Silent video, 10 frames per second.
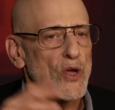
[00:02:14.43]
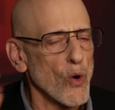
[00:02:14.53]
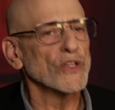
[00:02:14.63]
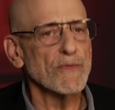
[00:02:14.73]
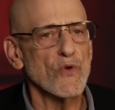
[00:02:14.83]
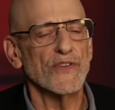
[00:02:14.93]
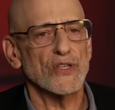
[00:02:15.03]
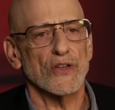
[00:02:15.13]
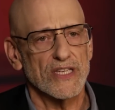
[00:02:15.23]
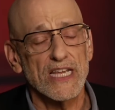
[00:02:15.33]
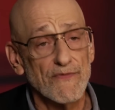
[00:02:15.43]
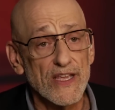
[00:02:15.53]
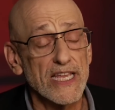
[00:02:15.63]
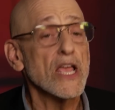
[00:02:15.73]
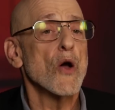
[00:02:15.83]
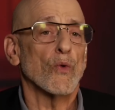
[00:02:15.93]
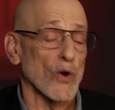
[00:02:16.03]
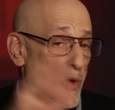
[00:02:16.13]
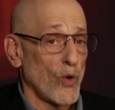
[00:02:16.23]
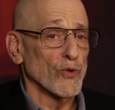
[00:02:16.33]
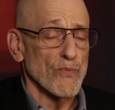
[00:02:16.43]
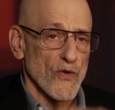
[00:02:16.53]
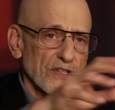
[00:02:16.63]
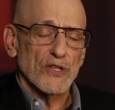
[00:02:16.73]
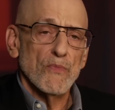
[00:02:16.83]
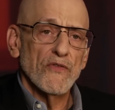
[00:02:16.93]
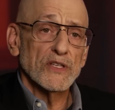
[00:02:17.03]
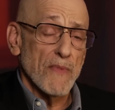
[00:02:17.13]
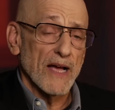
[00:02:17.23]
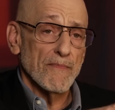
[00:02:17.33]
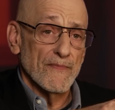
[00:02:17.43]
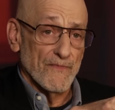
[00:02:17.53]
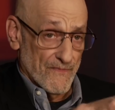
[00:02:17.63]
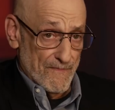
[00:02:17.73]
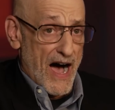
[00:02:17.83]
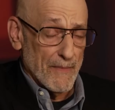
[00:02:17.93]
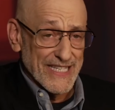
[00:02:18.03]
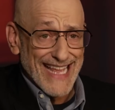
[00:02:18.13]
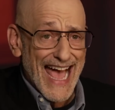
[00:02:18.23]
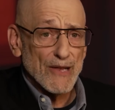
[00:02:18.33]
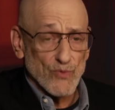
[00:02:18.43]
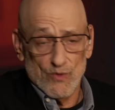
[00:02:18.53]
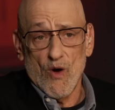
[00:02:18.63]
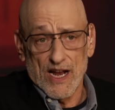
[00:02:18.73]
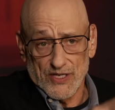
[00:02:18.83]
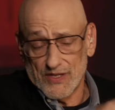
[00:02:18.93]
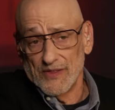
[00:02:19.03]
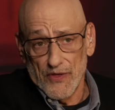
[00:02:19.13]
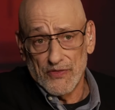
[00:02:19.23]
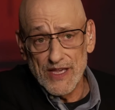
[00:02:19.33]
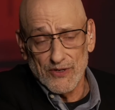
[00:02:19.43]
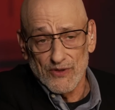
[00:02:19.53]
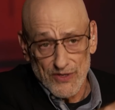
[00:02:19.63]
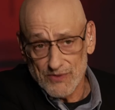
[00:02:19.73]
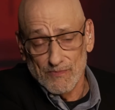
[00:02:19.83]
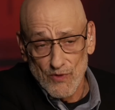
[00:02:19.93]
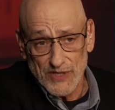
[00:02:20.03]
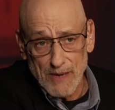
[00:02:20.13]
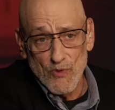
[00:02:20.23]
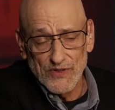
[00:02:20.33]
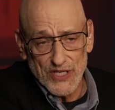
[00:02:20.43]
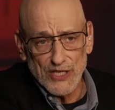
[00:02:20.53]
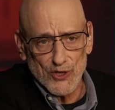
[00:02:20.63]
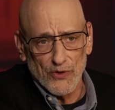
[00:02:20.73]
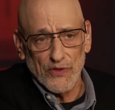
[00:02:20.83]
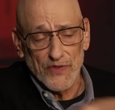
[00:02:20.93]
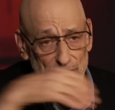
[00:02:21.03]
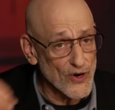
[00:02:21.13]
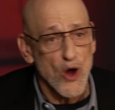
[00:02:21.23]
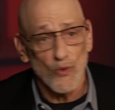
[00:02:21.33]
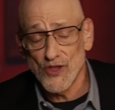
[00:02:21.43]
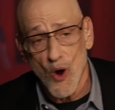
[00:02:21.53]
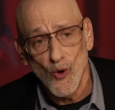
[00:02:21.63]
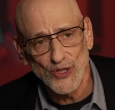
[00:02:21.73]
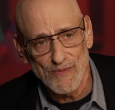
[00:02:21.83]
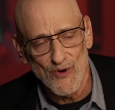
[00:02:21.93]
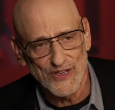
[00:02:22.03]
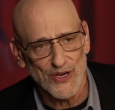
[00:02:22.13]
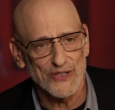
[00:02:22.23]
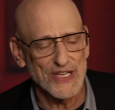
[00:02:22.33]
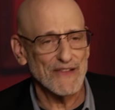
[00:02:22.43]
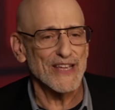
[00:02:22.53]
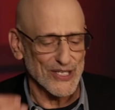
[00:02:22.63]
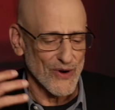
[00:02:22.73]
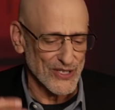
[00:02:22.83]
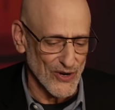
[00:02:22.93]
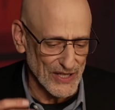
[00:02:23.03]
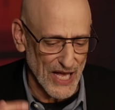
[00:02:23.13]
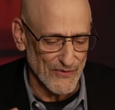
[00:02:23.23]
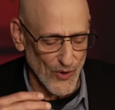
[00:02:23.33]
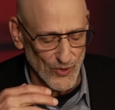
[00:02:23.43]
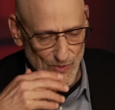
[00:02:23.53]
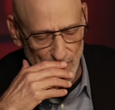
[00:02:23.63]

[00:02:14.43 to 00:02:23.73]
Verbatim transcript: The only movies on TV were old movies, the movies my mom and dad would watch in the theater. The same movies they saw in the theater were the only movies on TV. So I saw a lot of old